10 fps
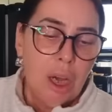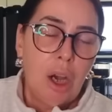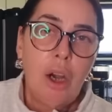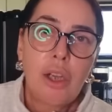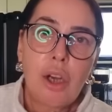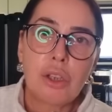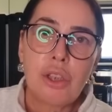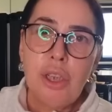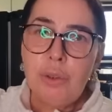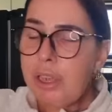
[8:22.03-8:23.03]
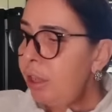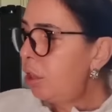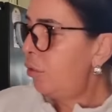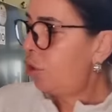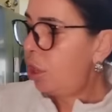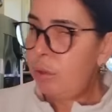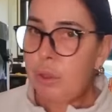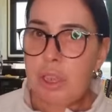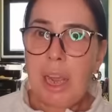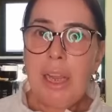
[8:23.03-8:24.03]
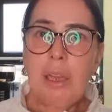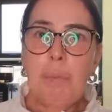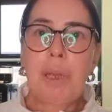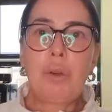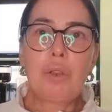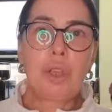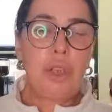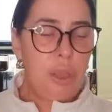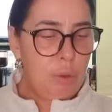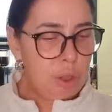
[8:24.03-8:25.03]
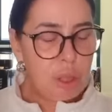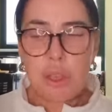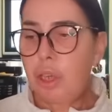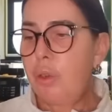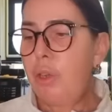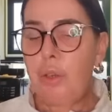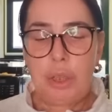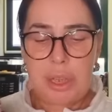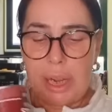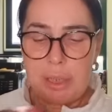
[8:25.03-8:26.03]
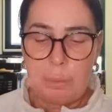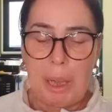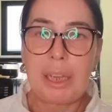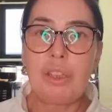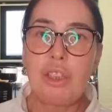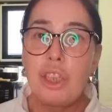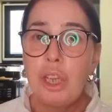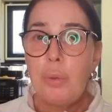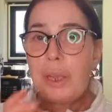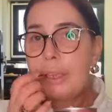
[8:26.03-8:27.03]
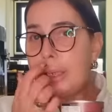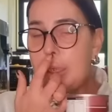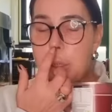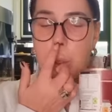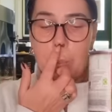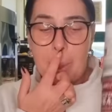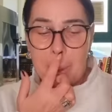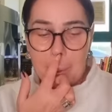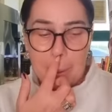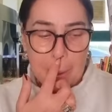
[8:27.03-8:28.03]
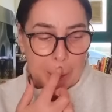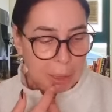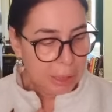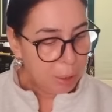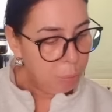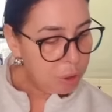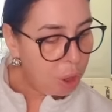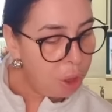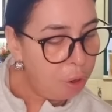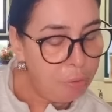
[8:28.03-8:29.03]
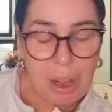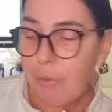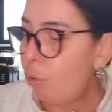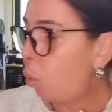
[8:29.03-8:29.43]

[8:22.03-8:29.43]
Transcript: I got 2 tins of stewed steak because I used 2 the other day to make a stew when the kids come down. That was on offer for